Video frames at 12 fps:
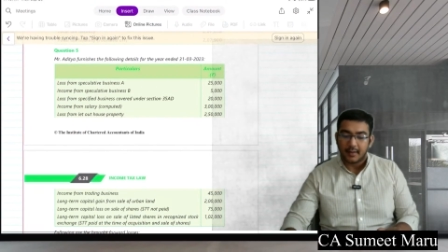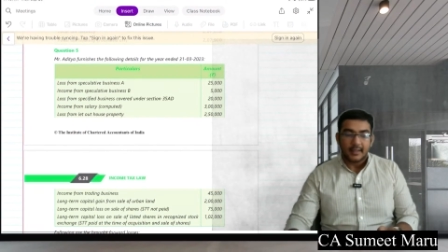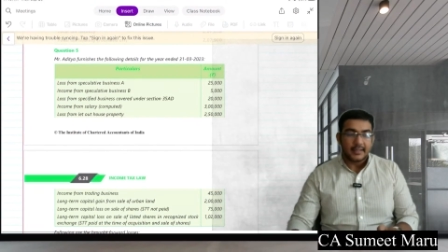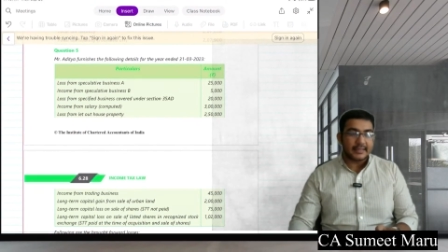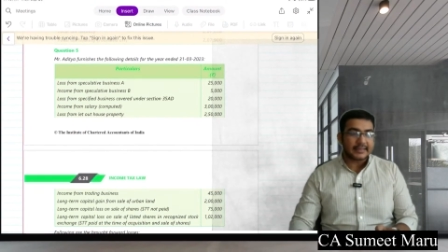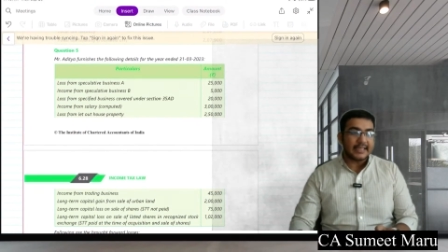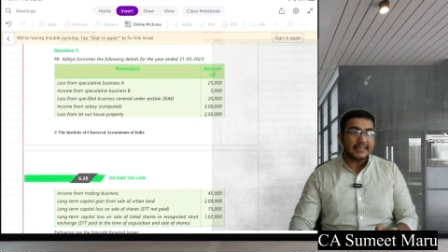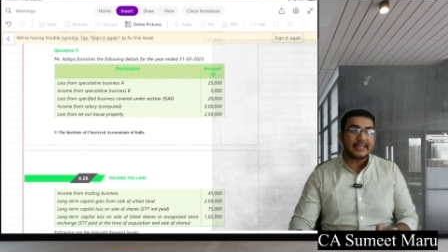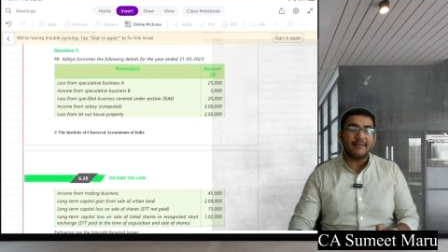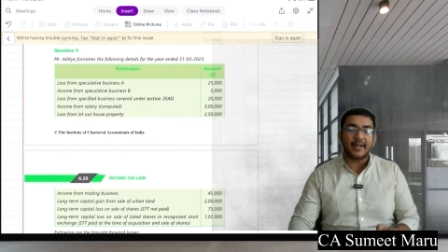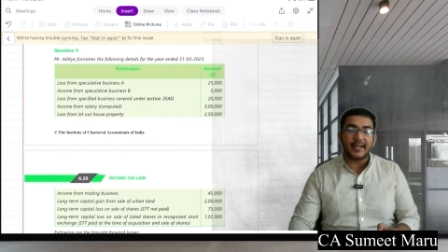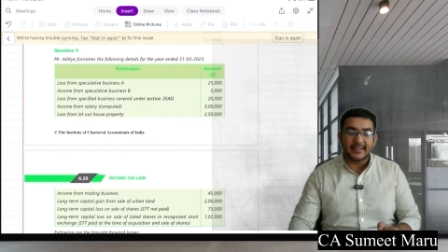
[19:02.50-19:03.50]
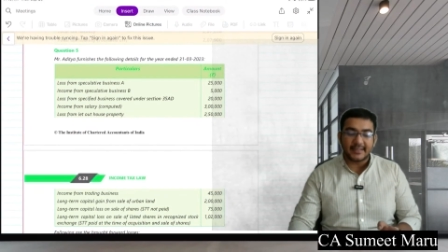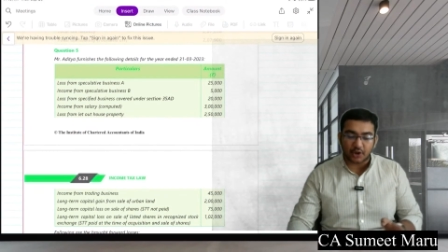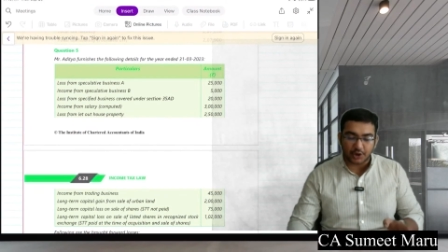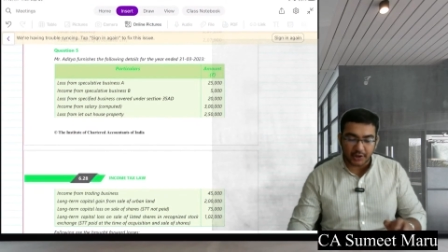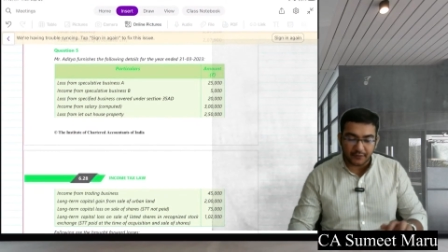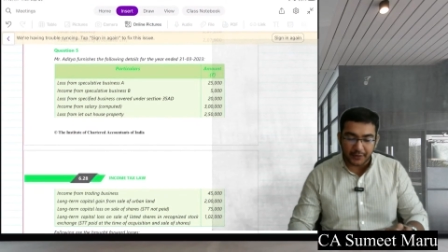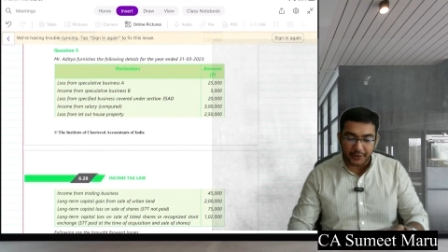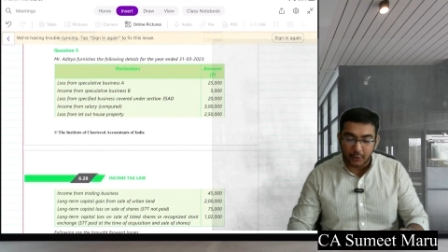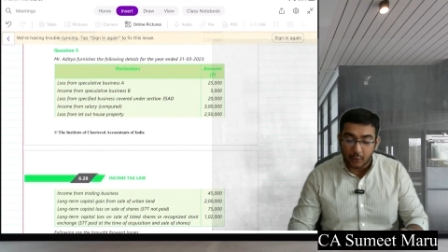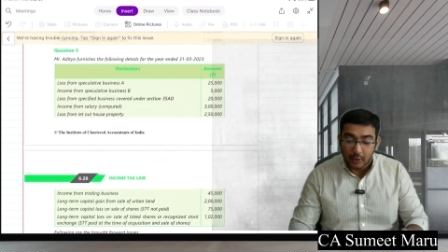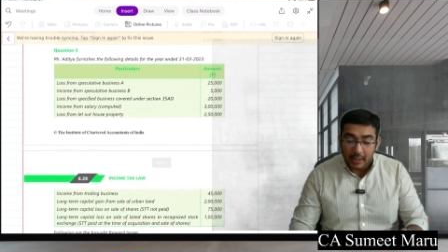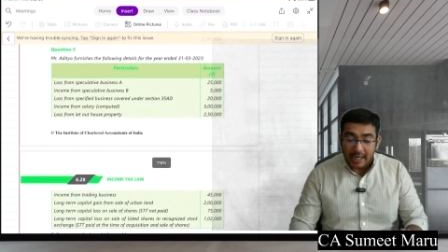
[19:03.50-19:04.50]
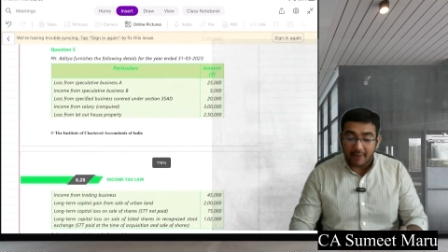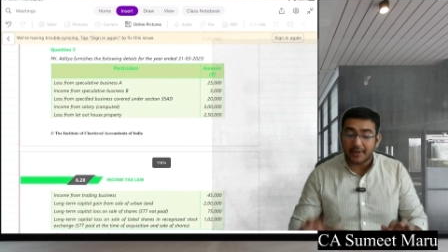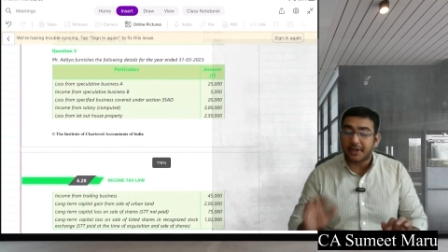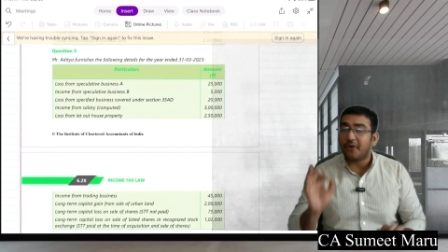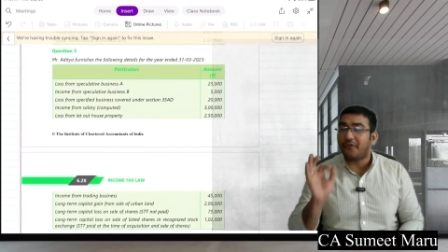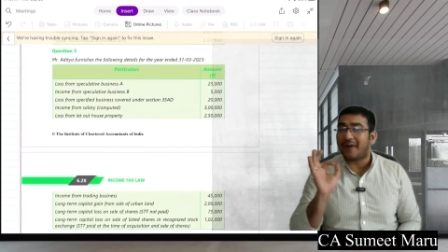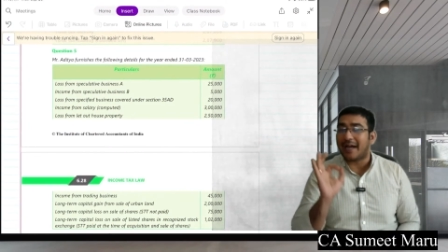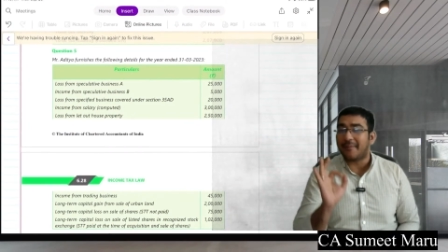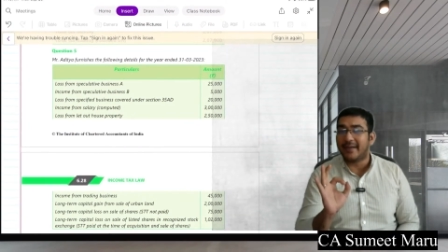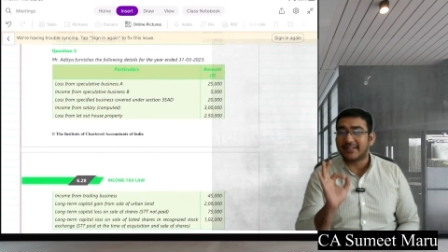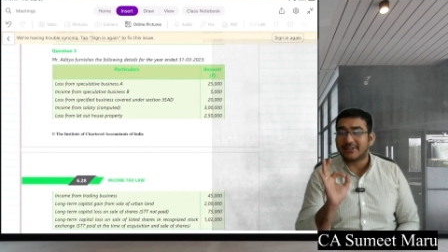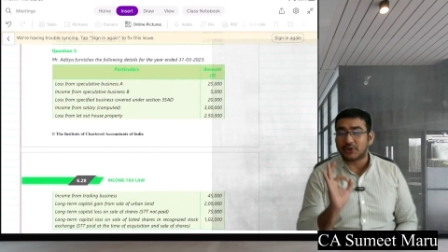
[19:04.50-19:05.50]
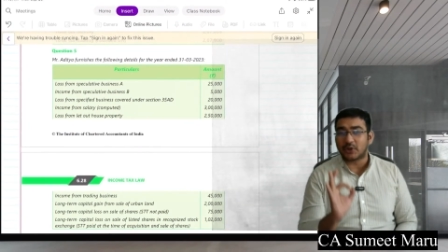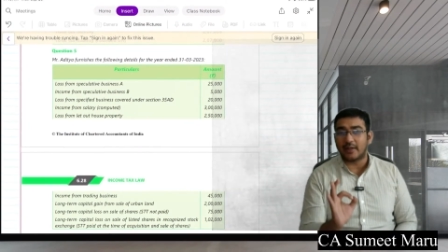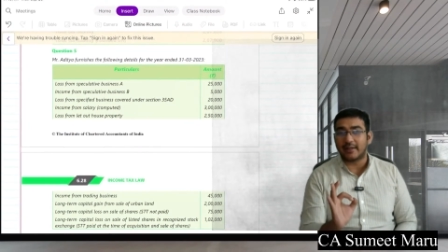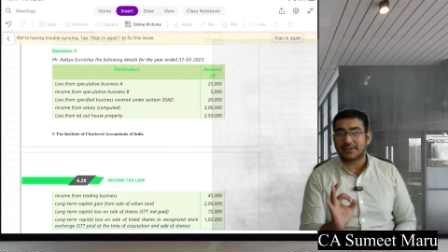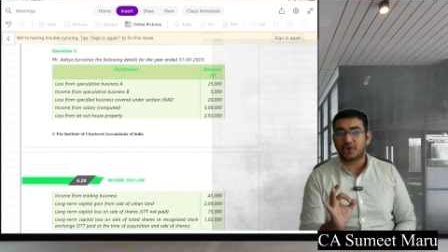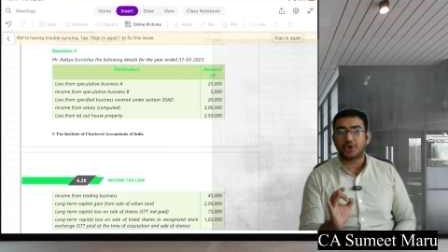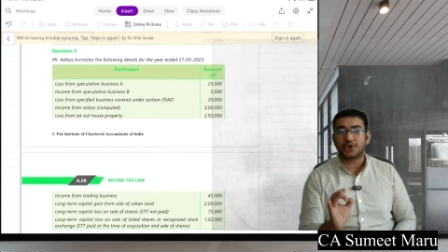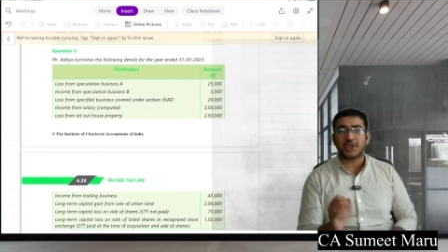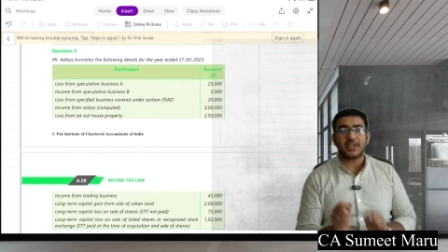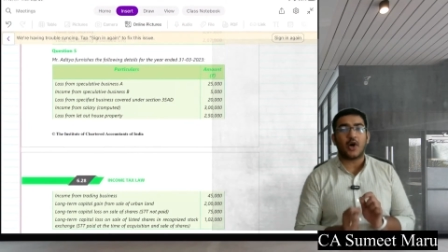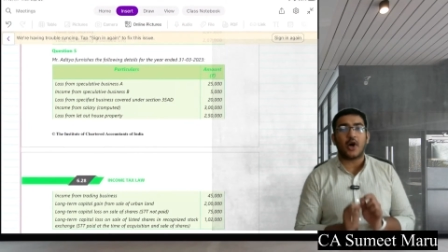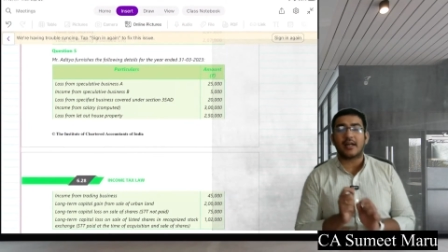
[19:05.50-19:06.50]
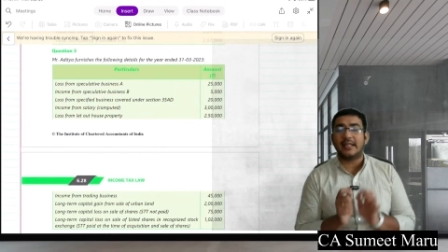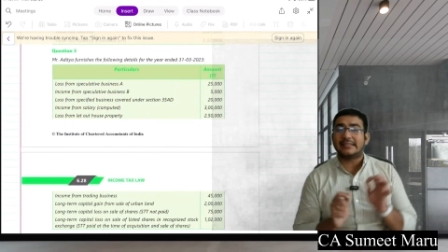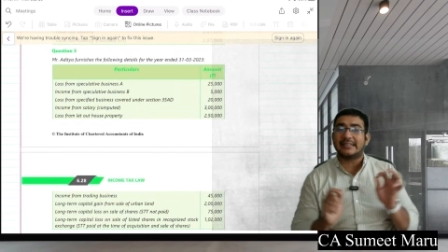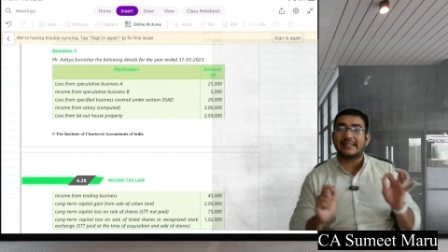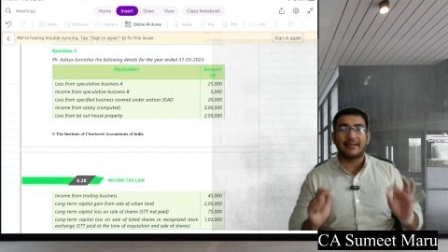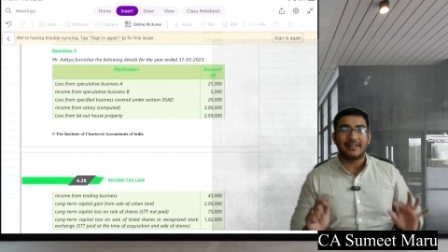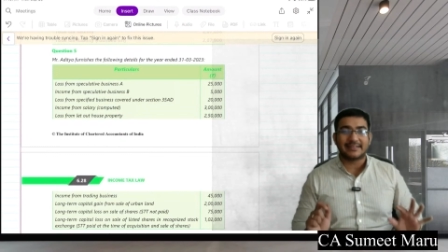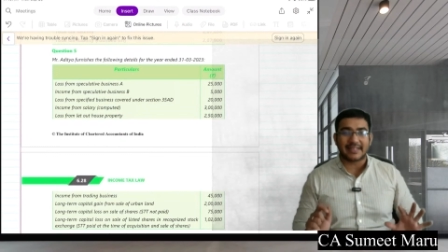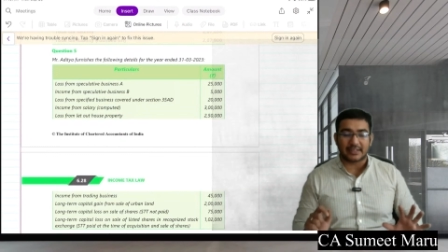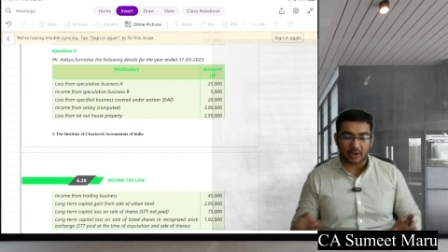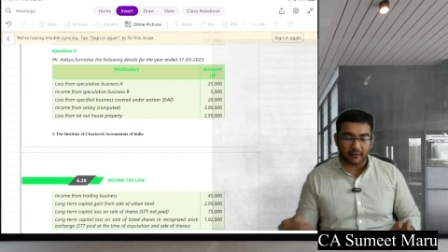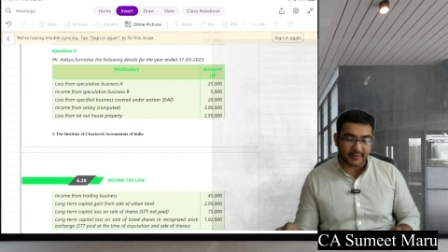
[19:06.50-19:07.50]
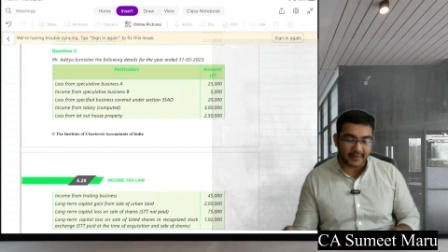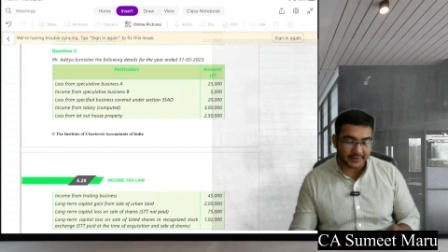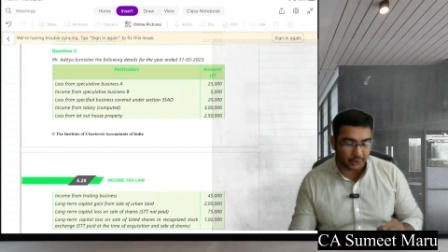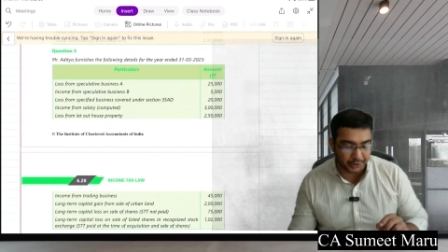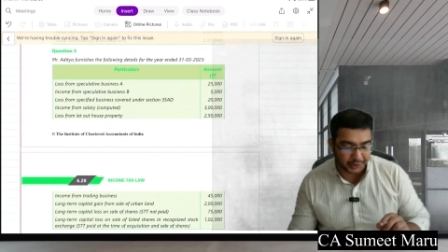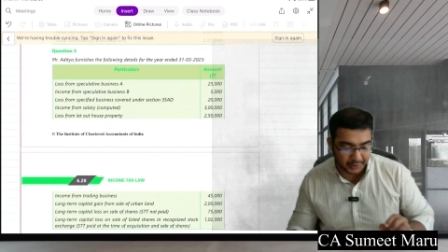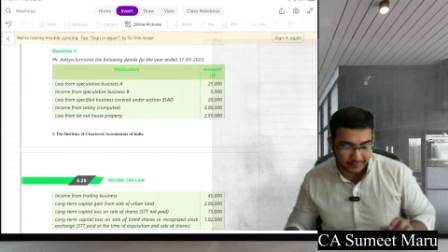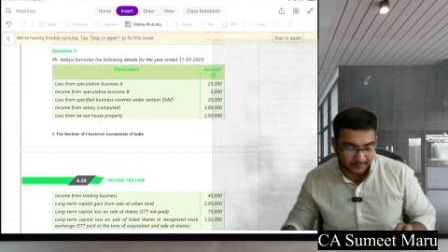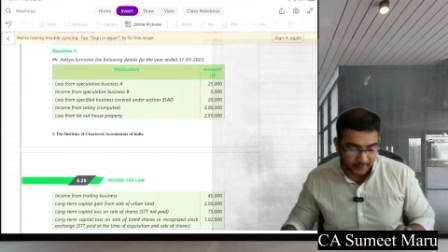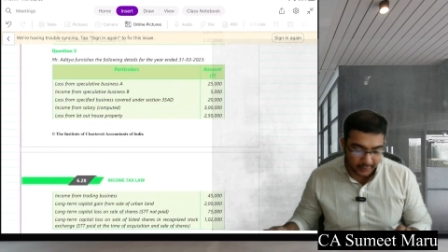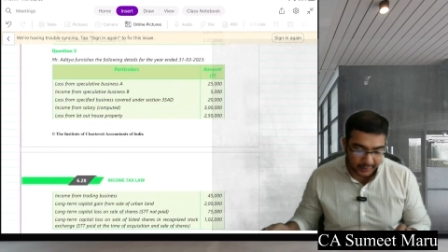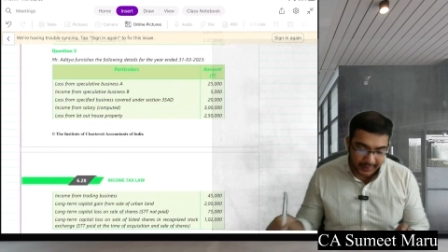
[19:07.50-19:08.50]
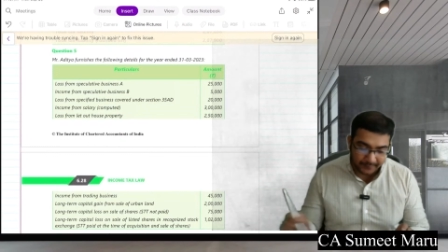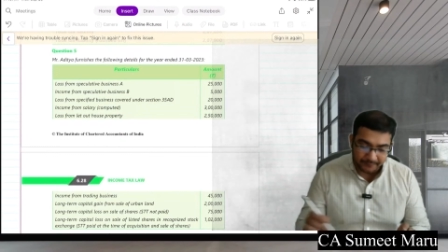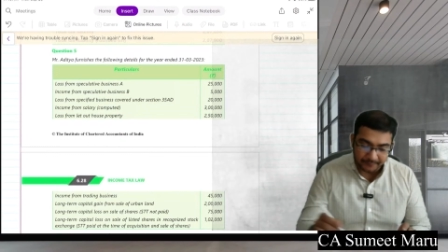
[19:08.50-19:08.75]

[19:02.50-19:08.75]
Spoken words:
Yes, guys, I will read this question for you. I will give you 5 minutes to solve this question, or else then I will start solving this question. Okay.